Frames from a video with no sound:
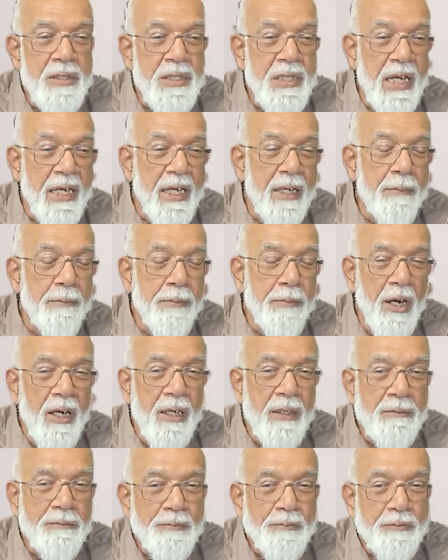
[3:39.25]
second
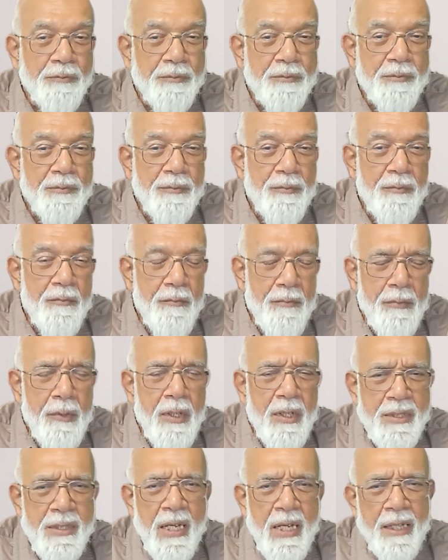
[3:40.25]
part,
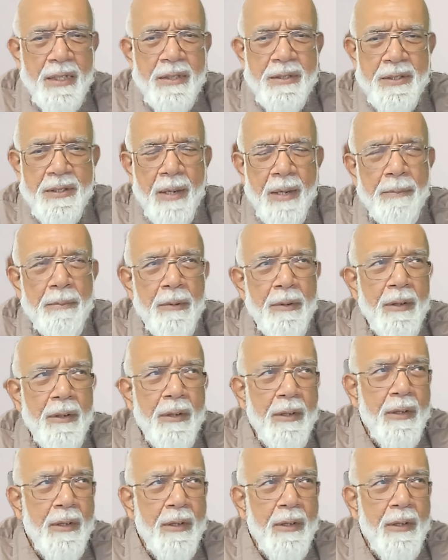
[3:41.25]
second step.